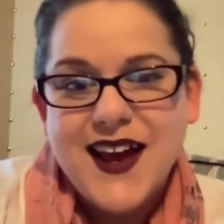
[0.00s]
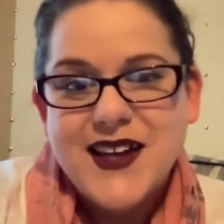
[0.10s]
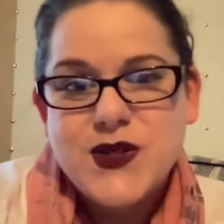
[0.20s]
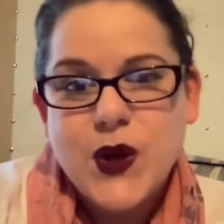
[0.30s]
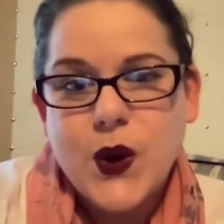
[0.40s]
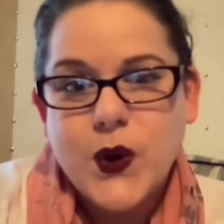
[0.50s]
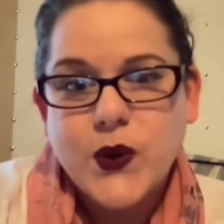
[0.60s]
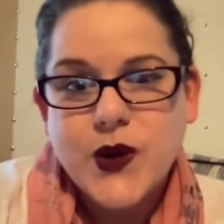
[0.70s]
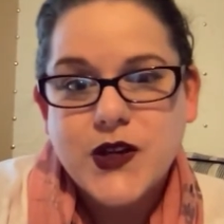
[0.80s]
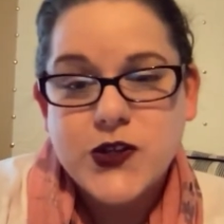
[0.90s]

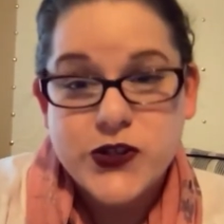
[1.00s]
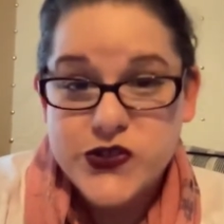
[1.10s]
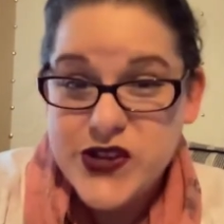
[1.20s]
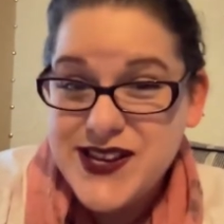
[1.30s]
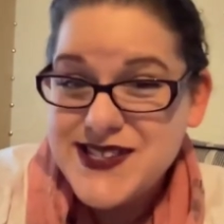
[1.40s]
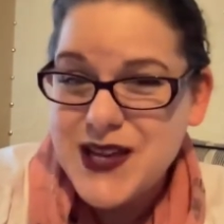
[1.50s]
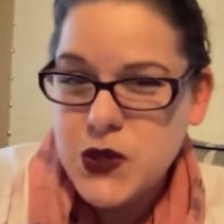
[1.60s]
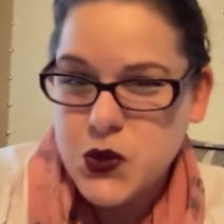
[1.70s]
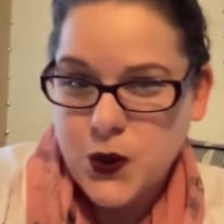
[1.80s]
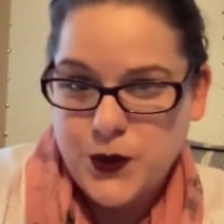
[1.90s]
So she's
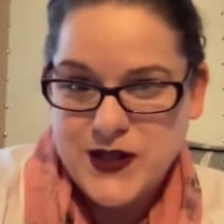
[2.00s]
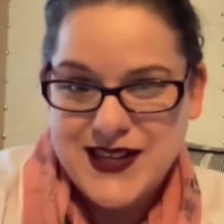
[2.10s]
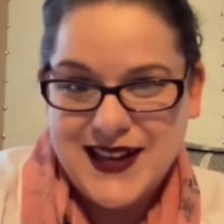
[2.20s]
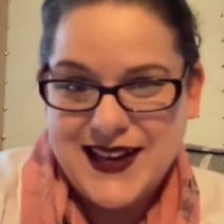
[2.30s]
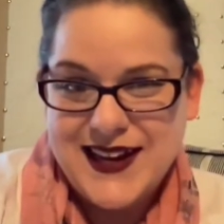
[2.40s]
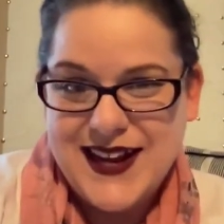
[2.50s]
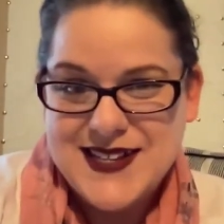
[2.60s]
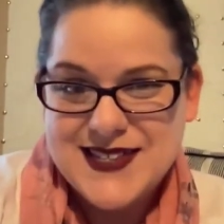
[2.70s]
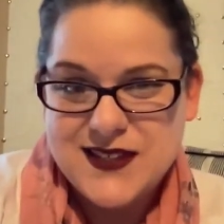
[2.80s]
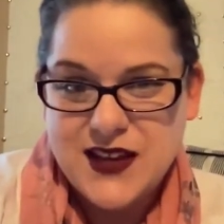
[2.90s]
interpreting it
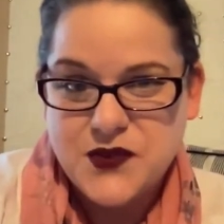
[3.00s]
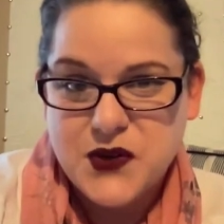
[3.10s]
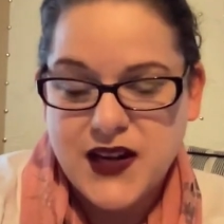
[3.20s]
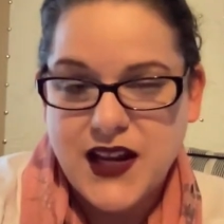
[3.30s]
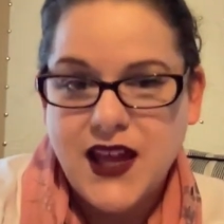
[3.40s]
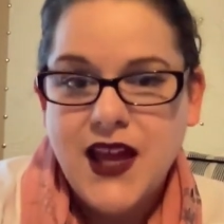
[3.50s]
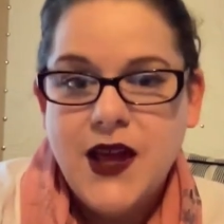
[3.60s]
as slavery.